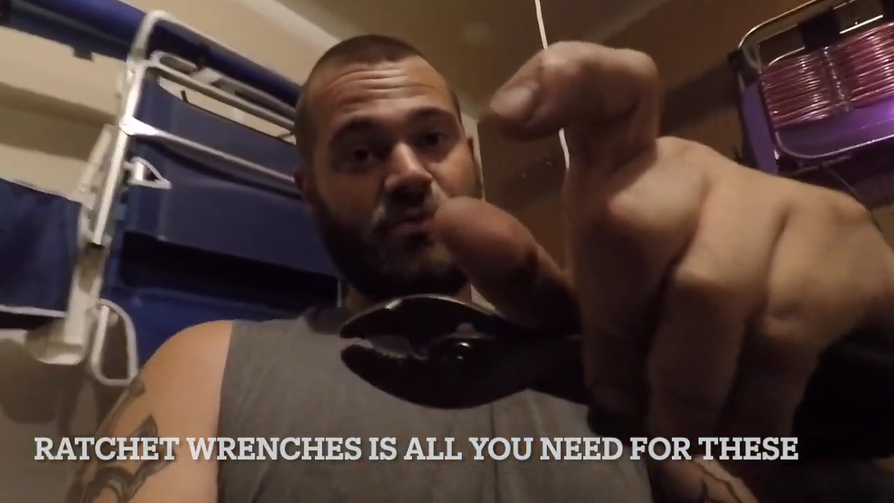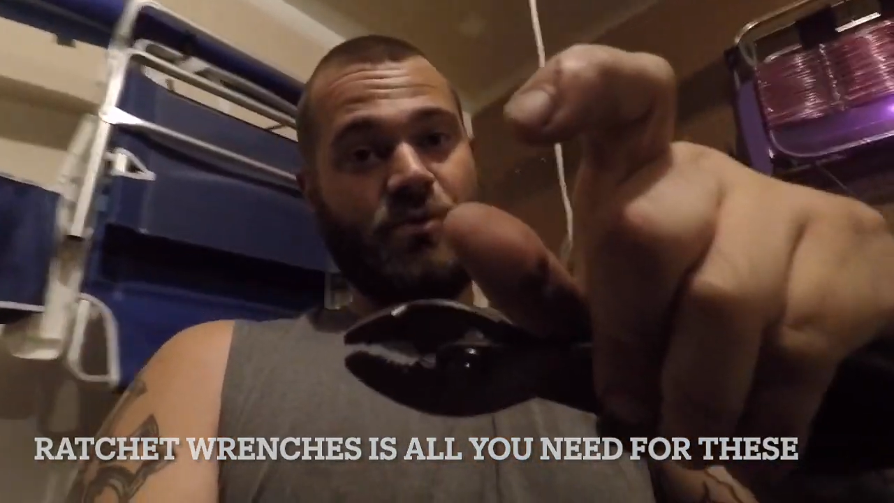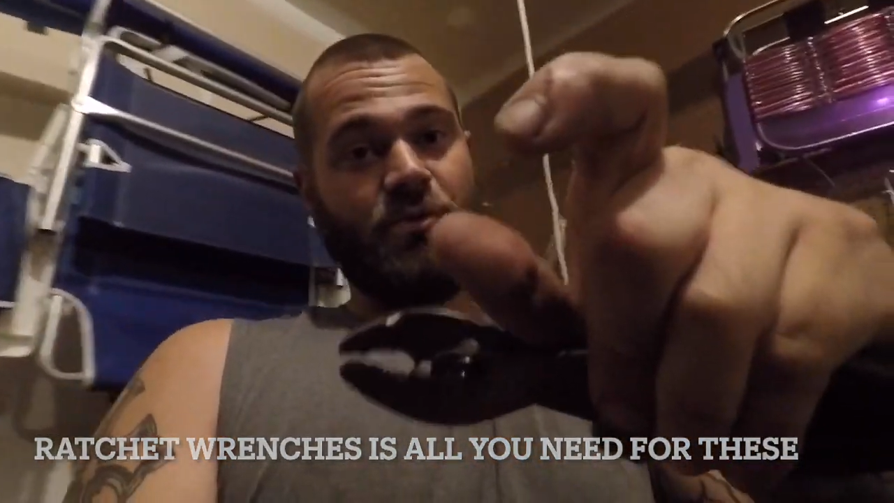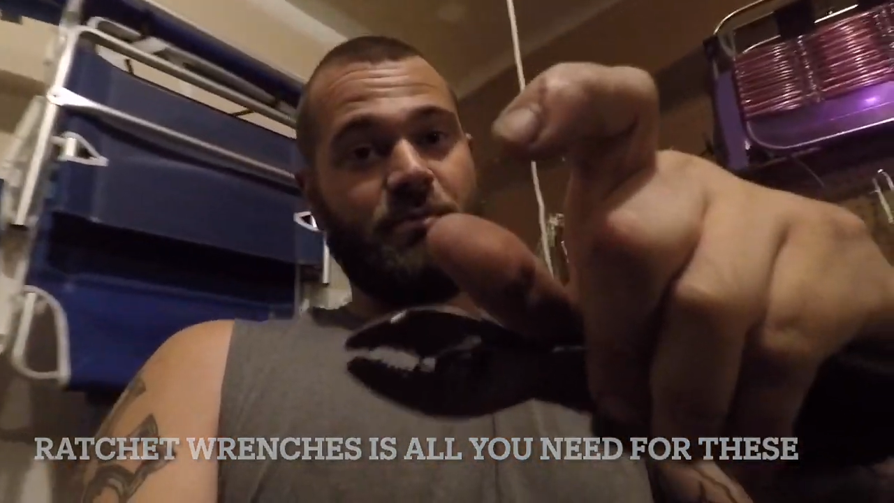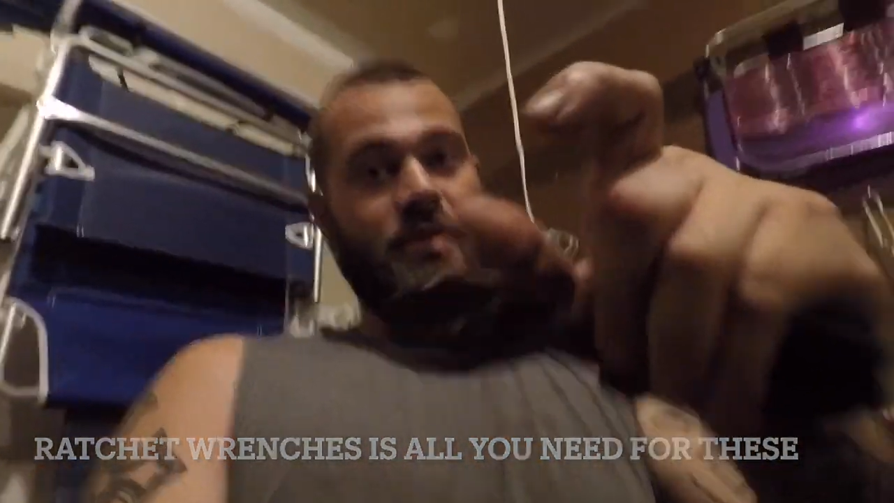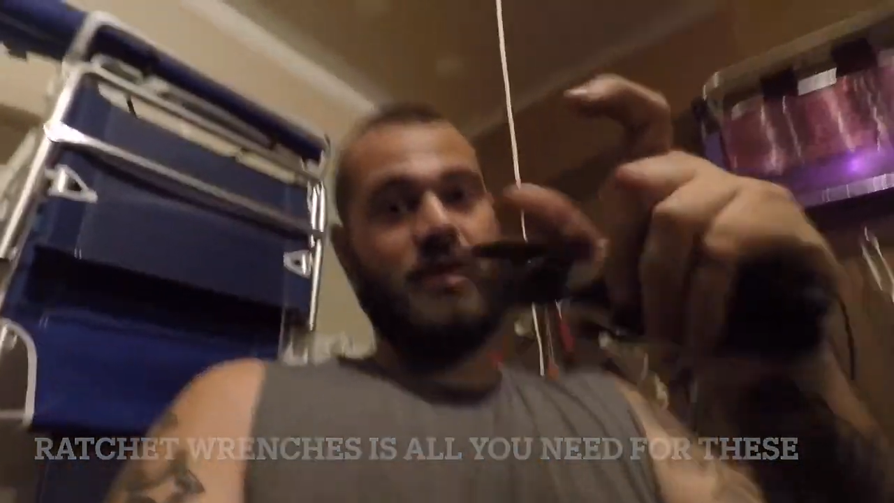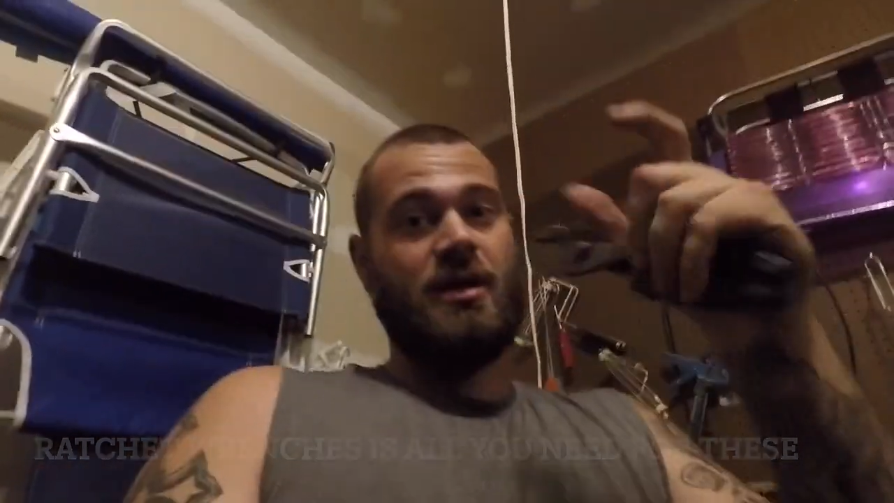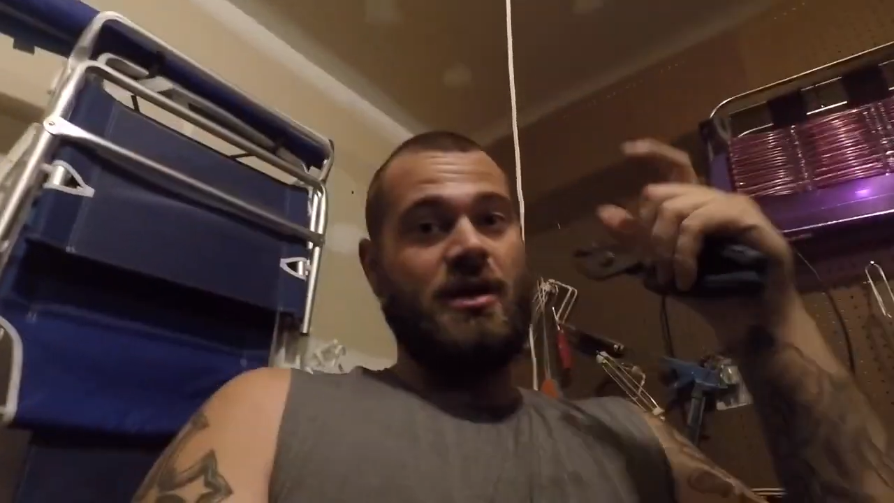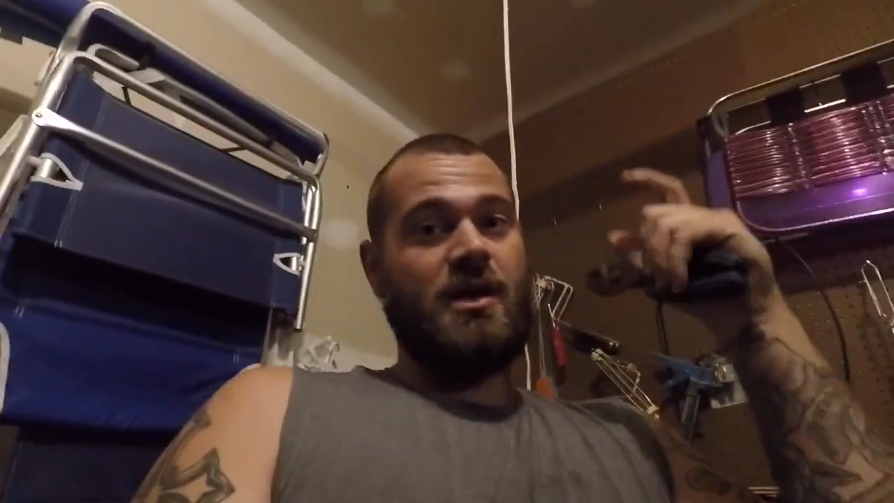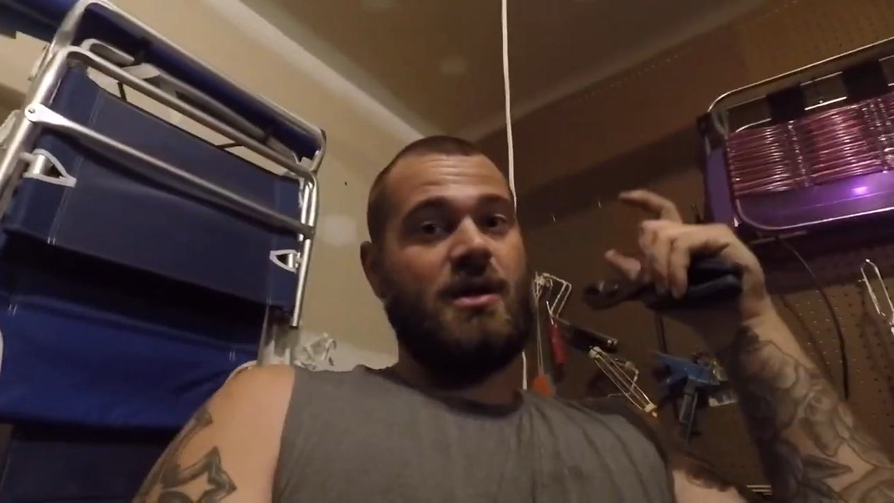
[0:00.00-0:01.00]
room
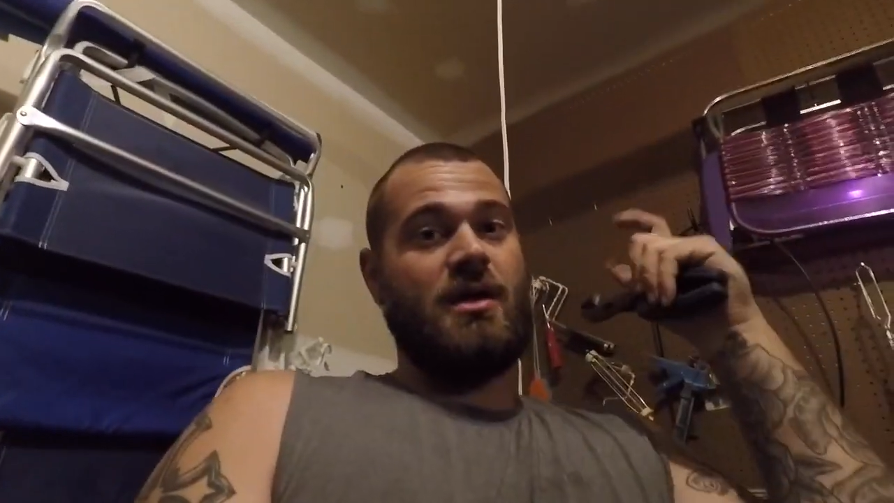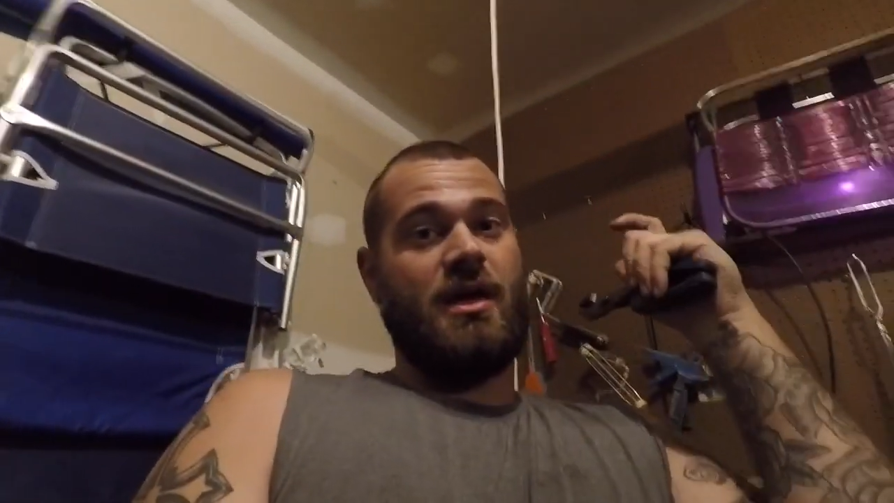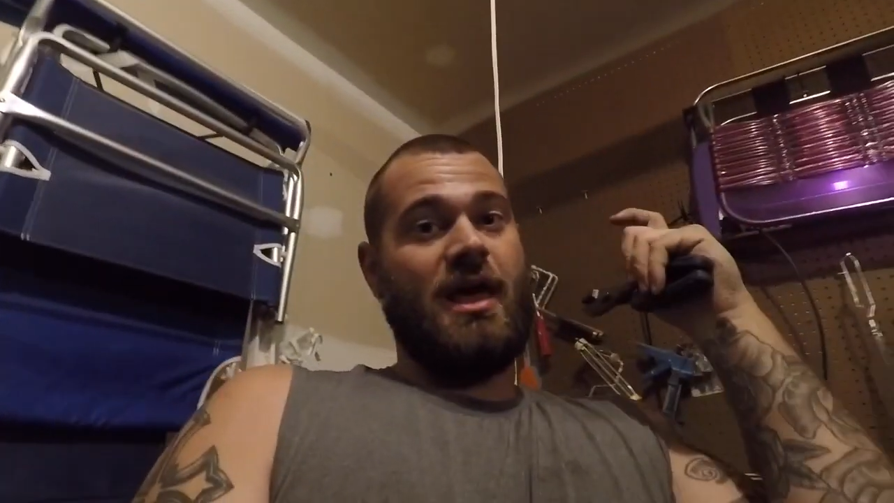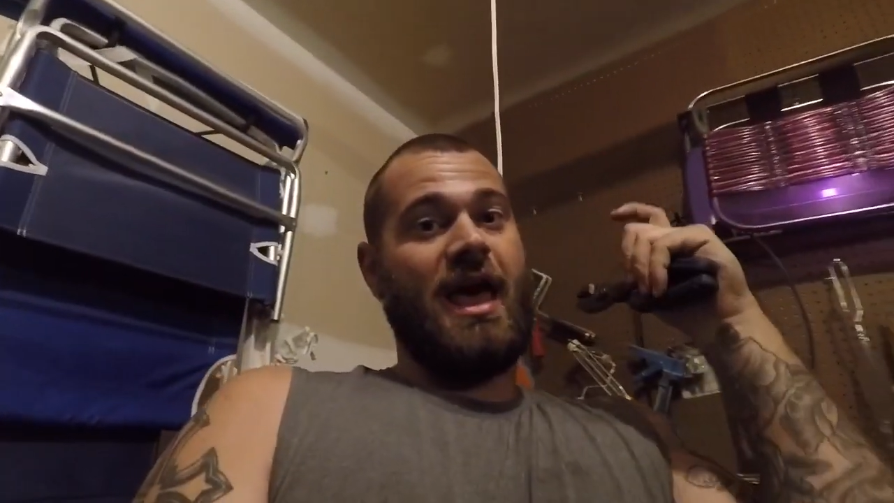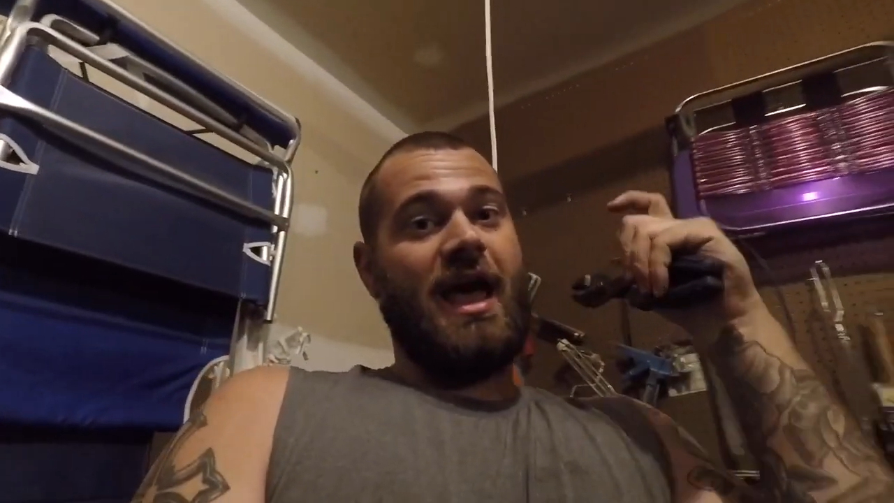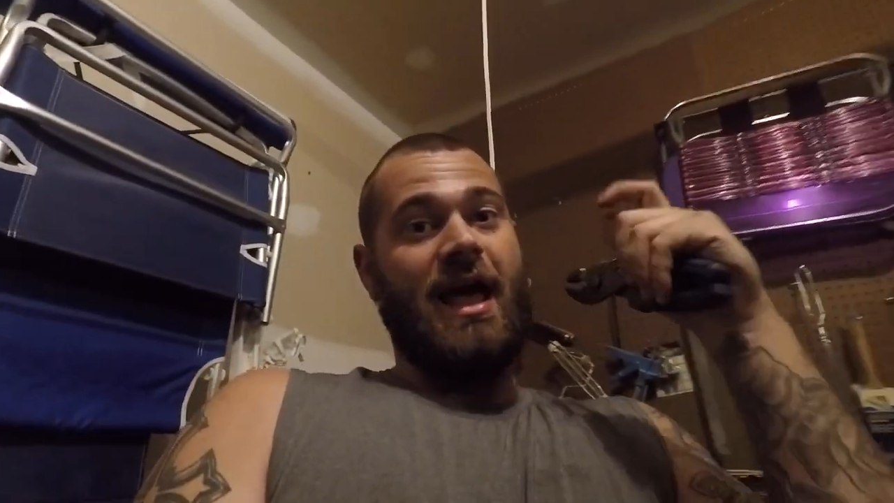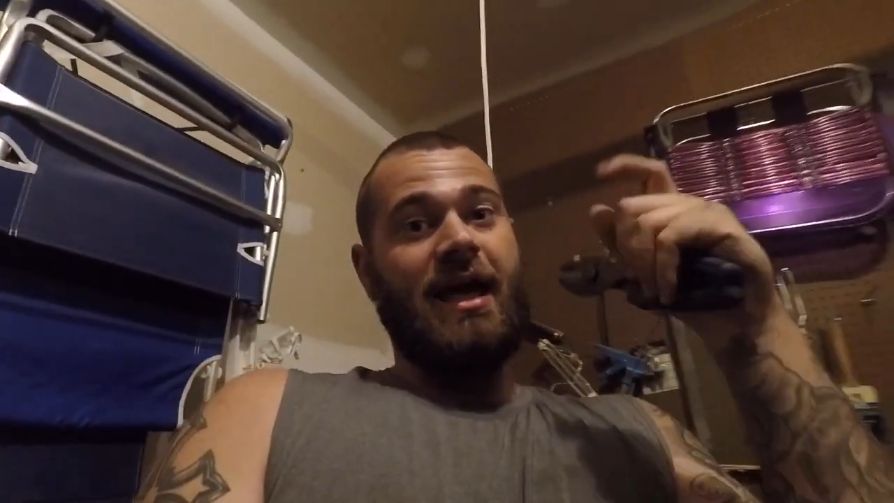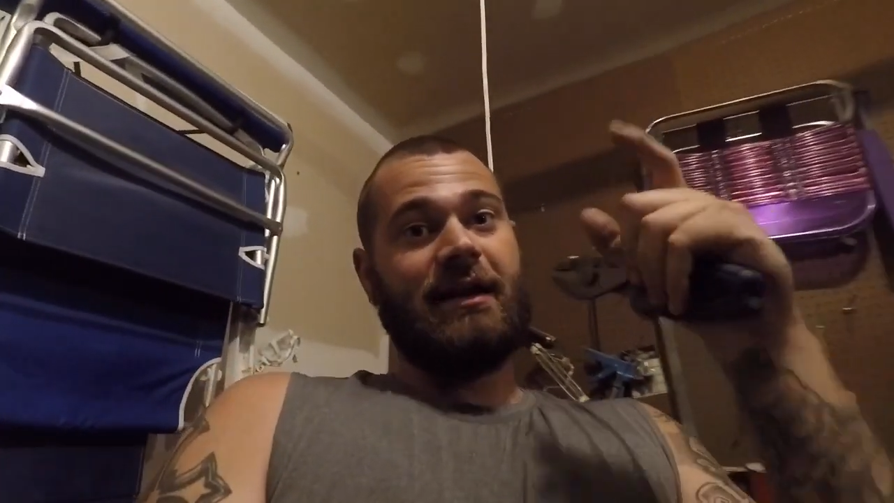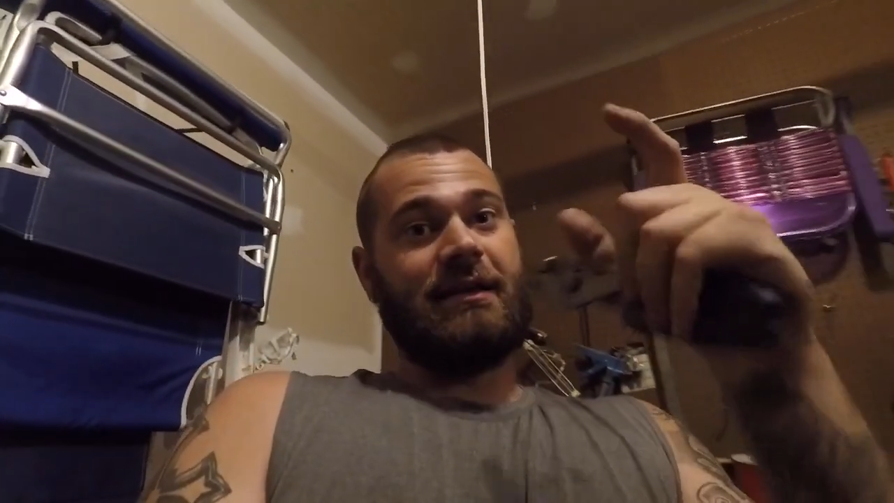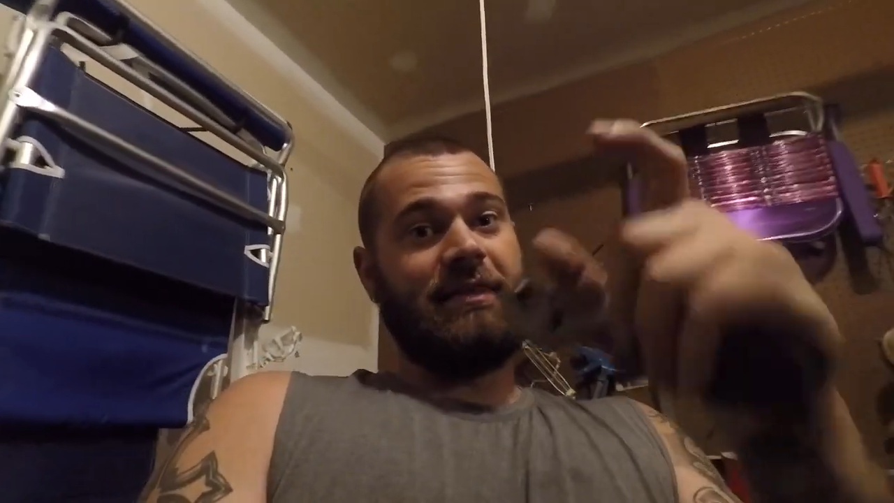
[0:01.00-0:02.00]

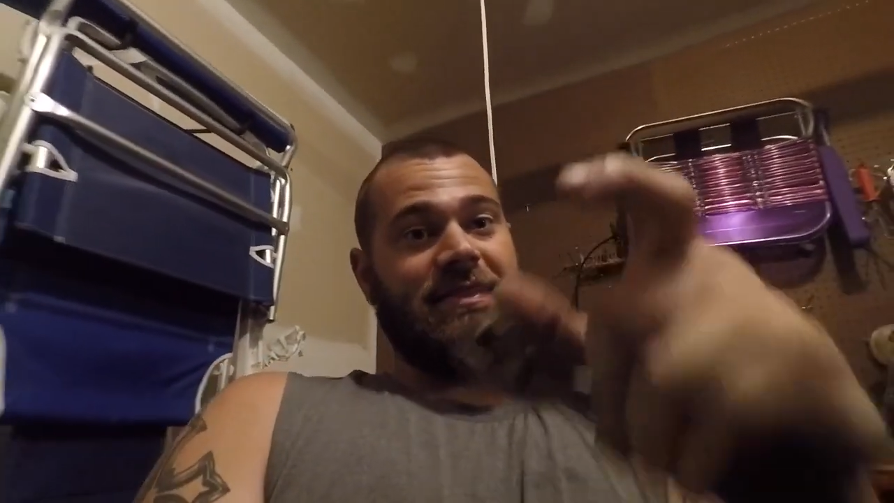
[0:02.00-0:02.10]
and